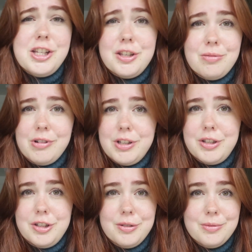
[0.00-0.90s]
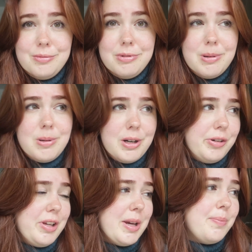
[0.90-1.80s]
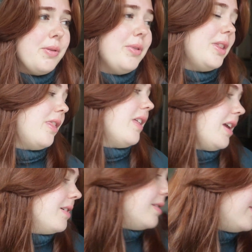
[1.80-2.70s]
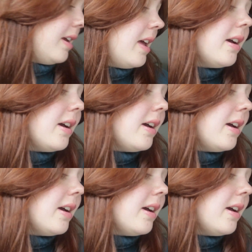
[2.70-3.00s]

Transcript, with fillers: I just wanted to hurry up with things.